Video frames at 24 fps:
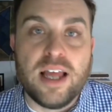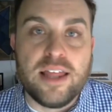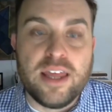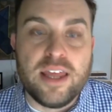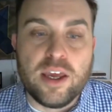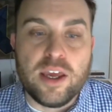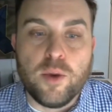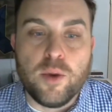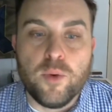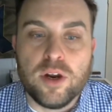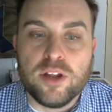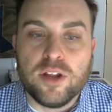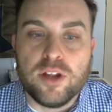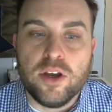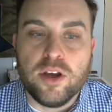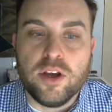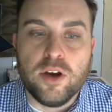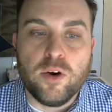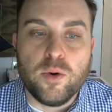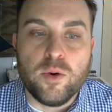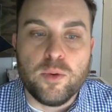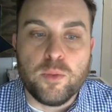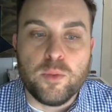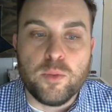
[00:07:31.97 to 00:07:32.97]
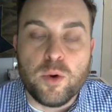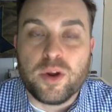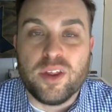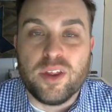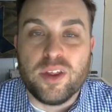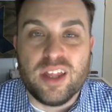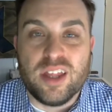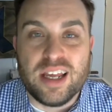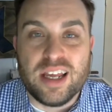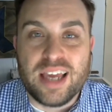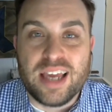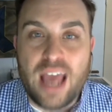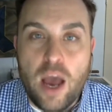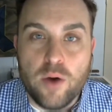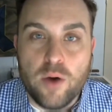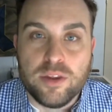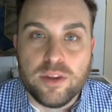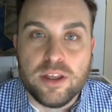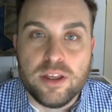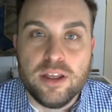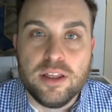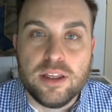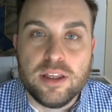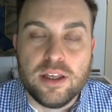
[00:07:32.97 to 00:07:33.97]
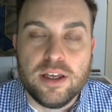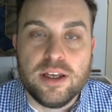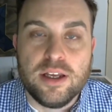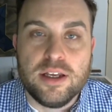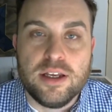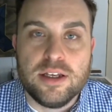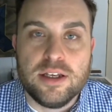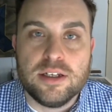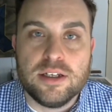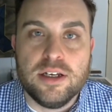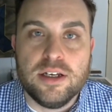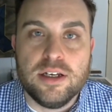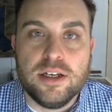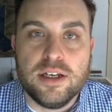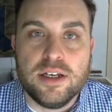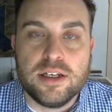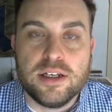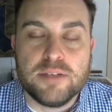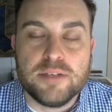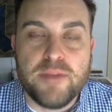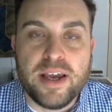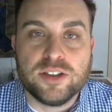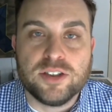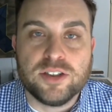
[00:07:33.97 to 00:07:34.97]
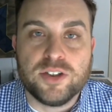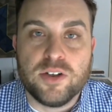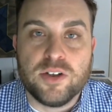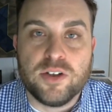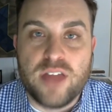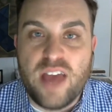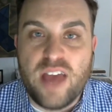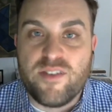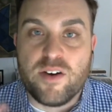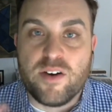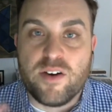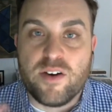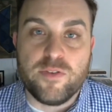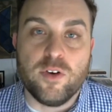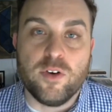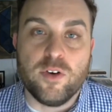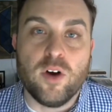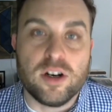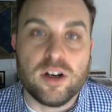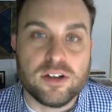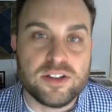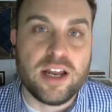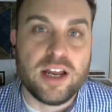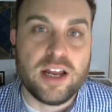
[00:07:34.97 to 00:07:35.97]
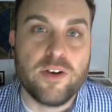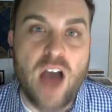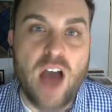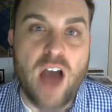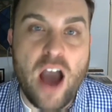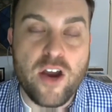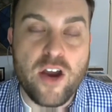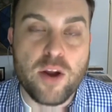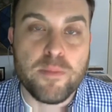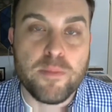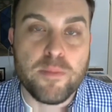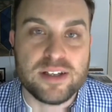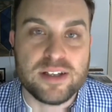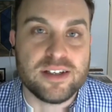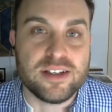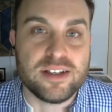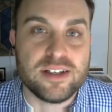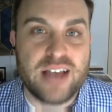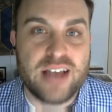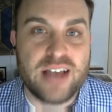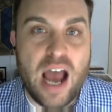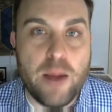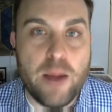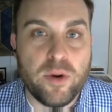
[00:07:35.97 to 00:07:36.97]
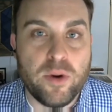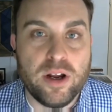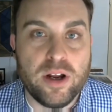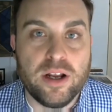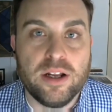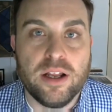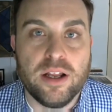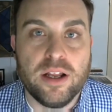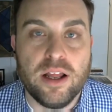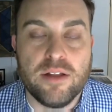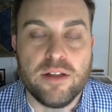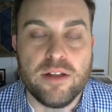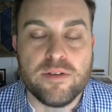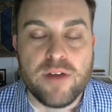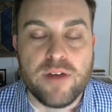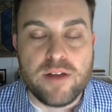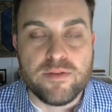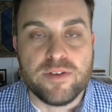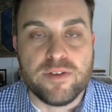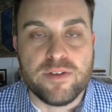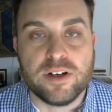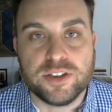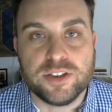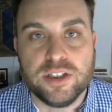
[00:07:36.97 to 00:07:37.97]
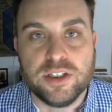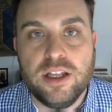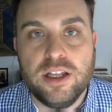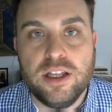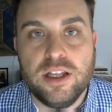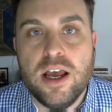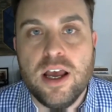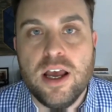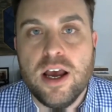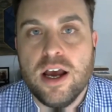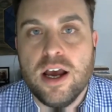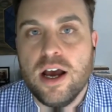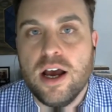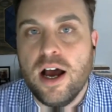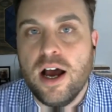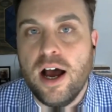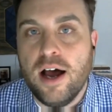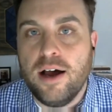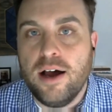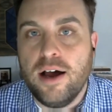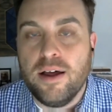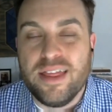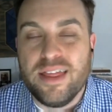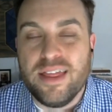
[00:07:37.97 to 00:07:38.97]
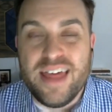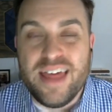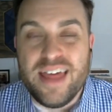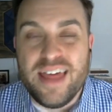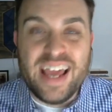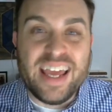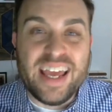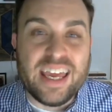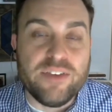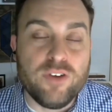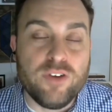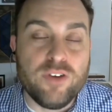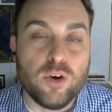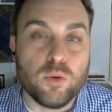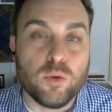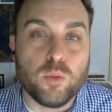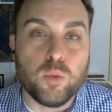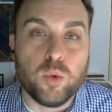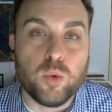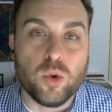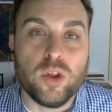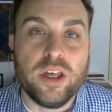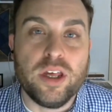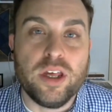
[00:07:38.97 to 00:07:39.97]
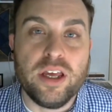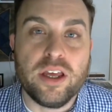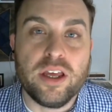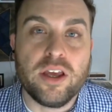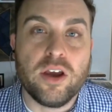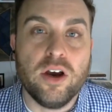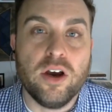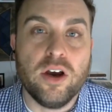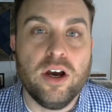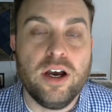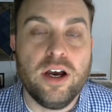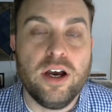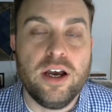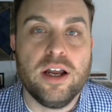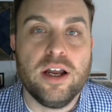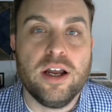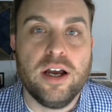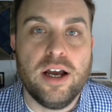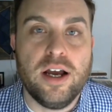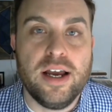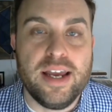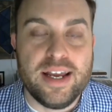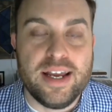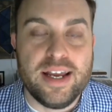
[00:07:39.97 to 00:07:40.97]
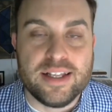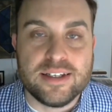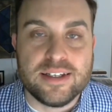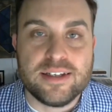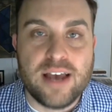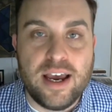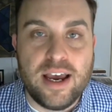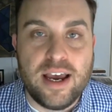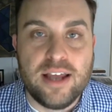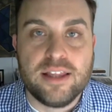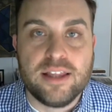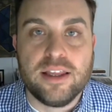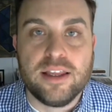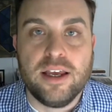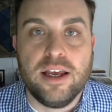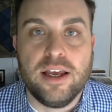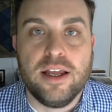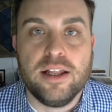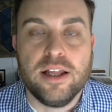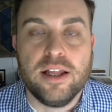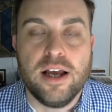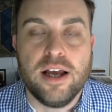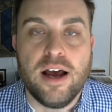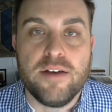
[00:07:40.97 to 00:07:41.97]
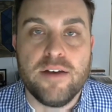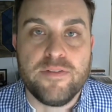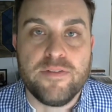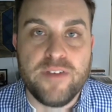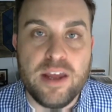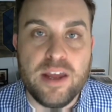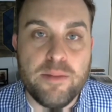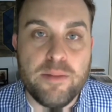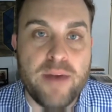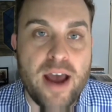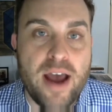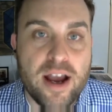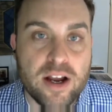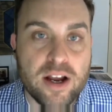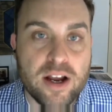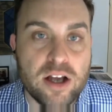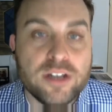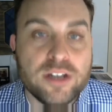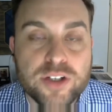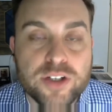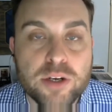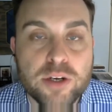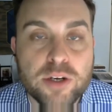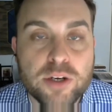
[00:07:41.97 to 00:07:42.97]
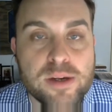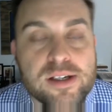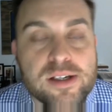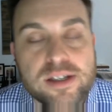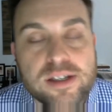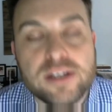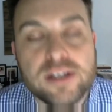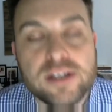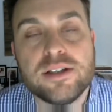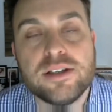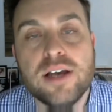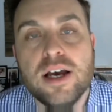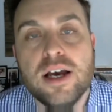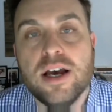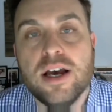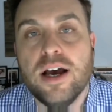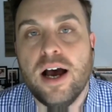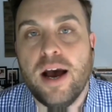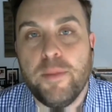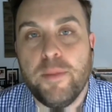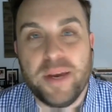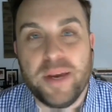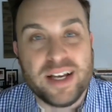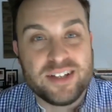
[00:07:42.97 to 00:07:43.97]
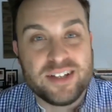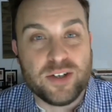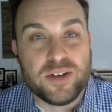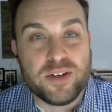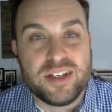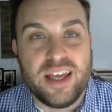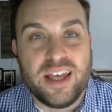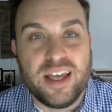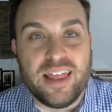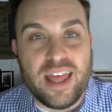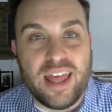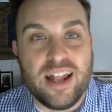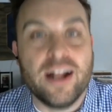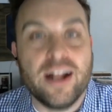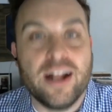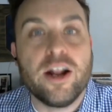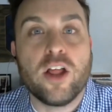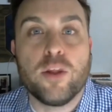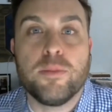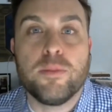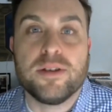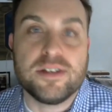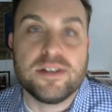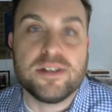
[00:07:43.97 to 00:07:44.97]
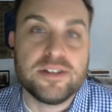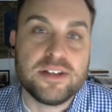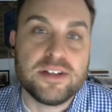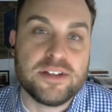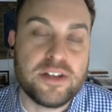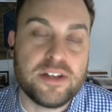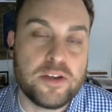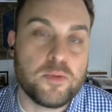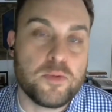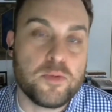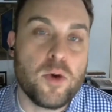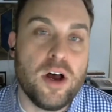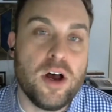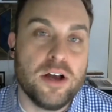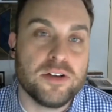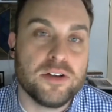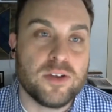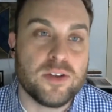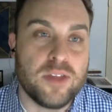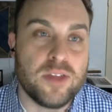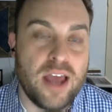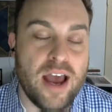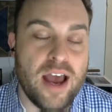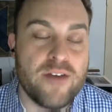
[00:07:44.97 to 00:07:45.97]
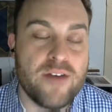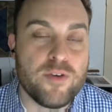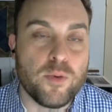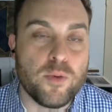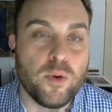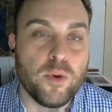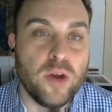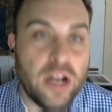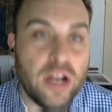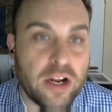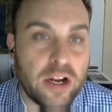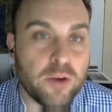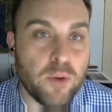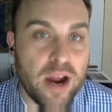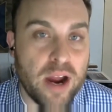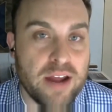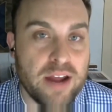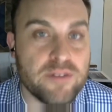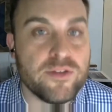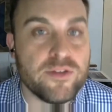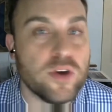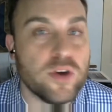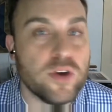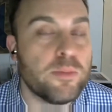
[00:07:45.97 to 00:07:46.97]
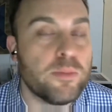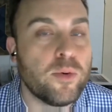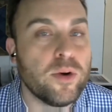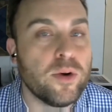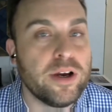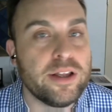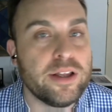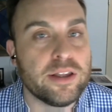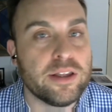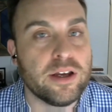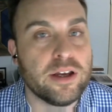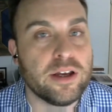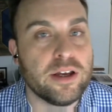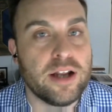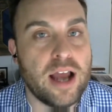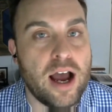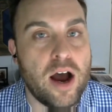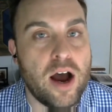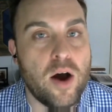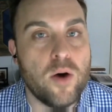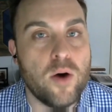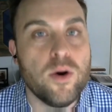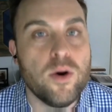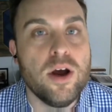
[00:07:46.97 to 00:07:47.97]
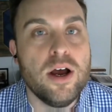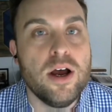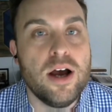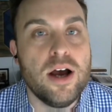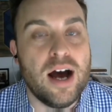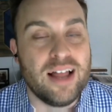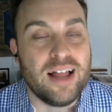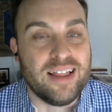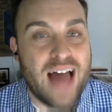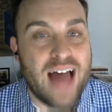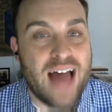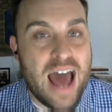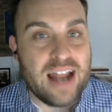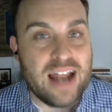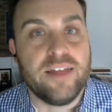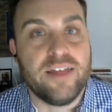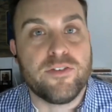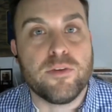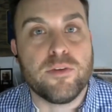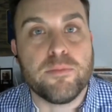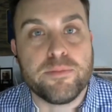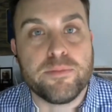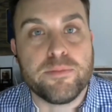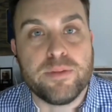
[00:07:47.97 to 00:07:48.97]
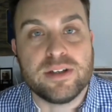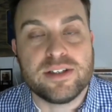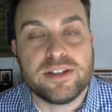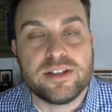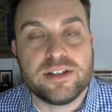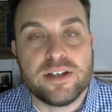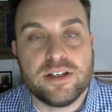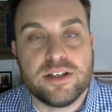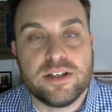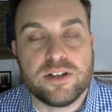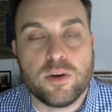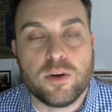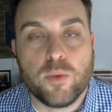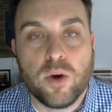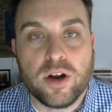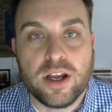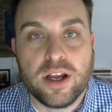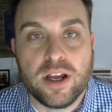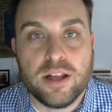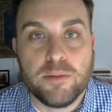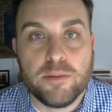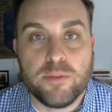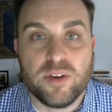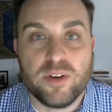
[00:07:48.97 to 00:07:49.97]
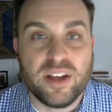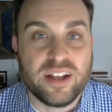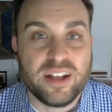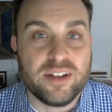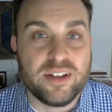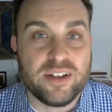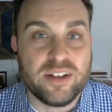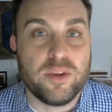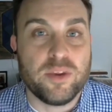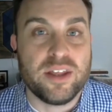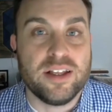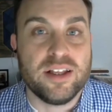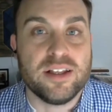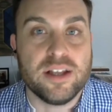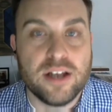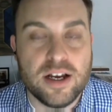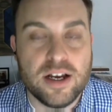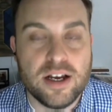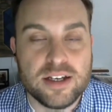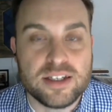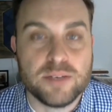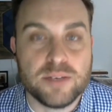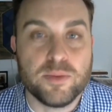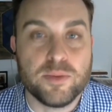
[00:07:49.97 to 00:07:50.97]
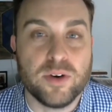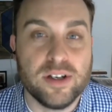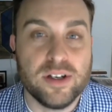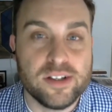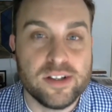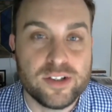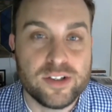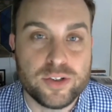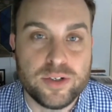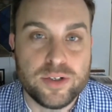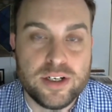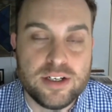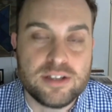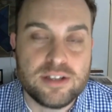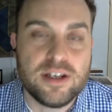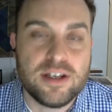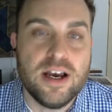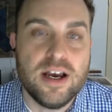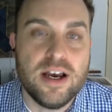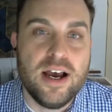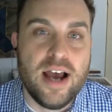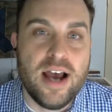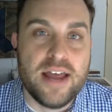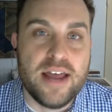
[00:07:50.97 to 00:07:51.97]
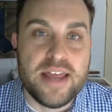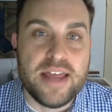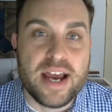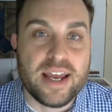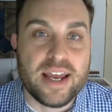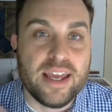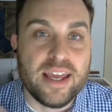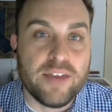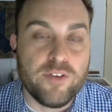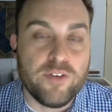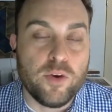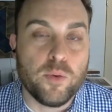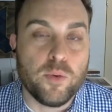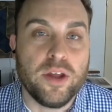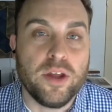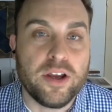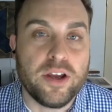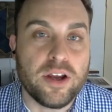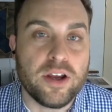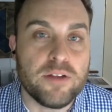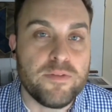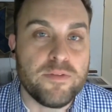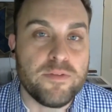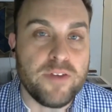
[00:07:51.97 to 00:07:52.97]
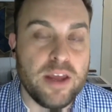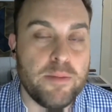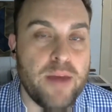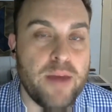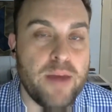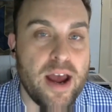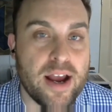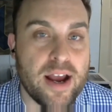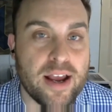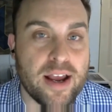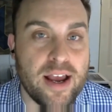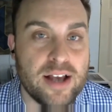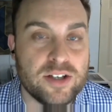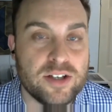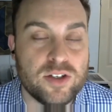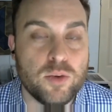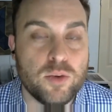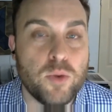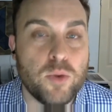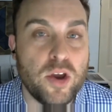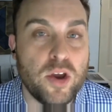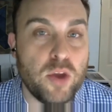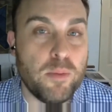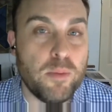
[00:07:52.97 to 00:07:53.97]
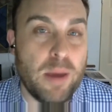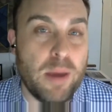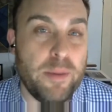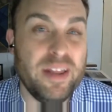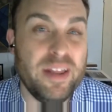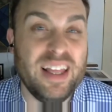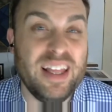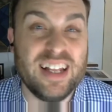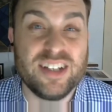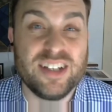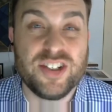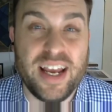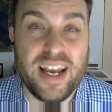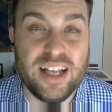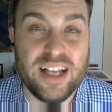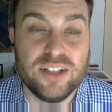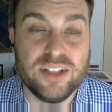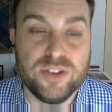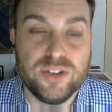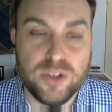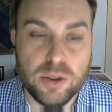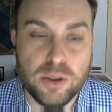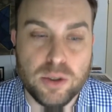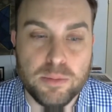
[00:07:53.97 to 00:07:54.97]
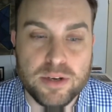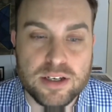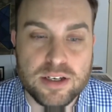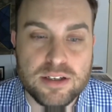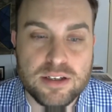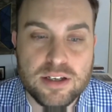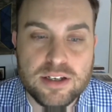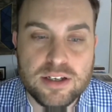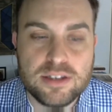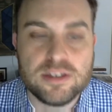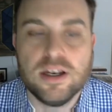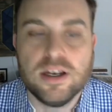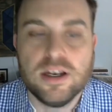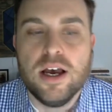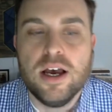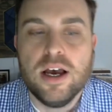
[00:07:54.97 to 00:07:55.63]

think you want to do when working with an accountant is making sure they have a full understanding of how your business is operating and functioning. They can give you really good insight and feedback onto your business because they're seeing that in other businesses as well. So they have a really great viewpoint on how a lot of different businesses are working, particularly within similar industries, and that can give you really good feedback as to what you maybe need to change in your business.